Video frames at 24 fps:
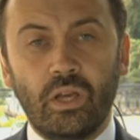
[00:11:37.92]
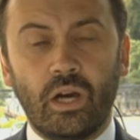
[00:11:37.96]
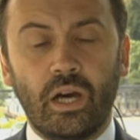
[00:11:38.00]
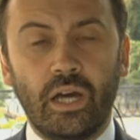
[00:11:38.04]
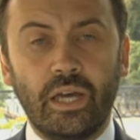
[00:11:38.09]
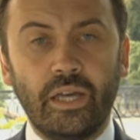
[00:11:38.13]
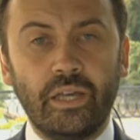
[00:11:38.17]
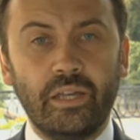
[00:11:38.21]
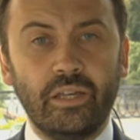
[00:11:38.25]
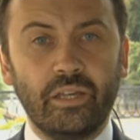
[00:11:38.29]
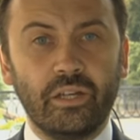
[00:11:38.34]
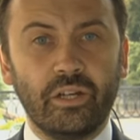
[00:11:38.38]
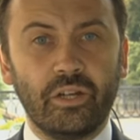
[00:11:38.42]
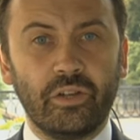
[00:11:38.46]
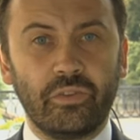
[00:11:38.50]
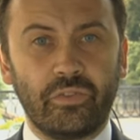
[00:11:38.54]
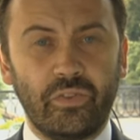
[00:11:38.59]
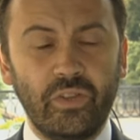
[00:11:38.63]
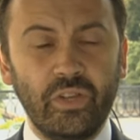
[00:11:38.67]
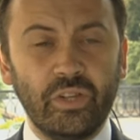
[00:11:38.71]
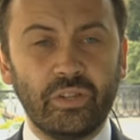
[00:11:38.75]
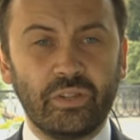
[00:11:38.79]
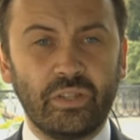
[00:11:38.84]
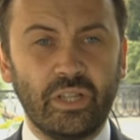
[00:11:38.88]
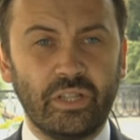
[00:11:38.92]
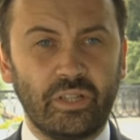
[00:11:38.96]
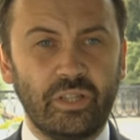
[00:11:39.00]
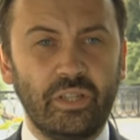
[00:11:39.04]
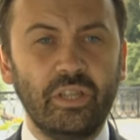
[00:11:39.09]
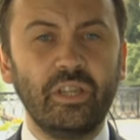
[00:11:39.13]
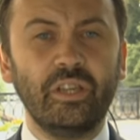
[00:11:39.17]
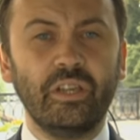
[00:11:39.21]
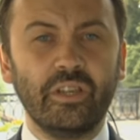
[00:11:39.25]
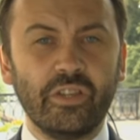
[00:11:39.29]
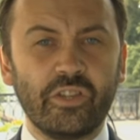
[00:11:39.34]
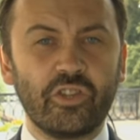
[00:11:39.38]
I uh, think that
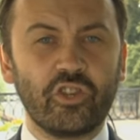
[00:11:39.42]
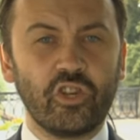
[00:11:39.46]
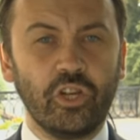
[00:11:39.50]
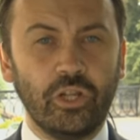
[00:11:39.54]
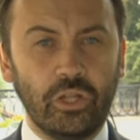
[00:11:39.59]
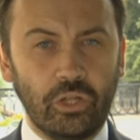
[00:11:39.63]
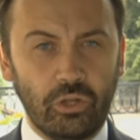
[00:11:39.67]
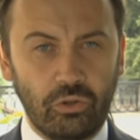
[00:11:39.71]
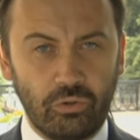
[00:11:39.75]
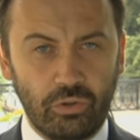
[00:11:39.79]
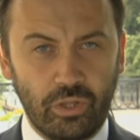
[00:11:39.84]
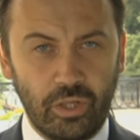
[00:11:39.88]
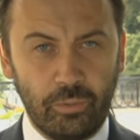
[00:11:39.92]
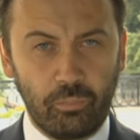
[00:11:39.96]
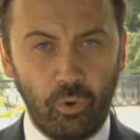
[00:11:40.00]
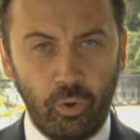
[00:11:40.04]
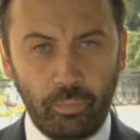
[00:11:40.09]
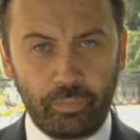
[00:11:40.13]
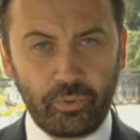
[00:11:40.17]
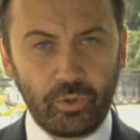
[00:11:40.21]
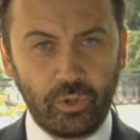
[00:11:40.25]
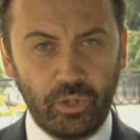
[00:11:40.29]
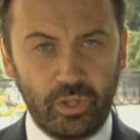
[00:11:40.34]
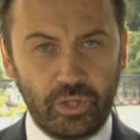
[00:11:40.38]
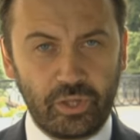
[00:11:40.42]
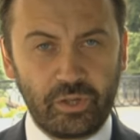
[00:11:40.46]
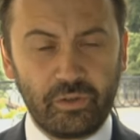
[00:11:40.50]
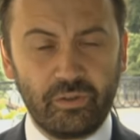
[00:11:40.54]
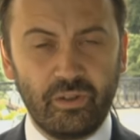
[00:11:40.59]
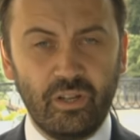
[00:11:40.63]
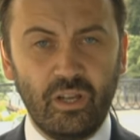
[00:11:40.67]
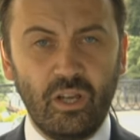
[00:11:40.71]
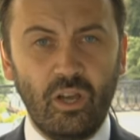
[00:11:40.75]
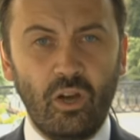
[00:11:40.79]
he is genuinely popular.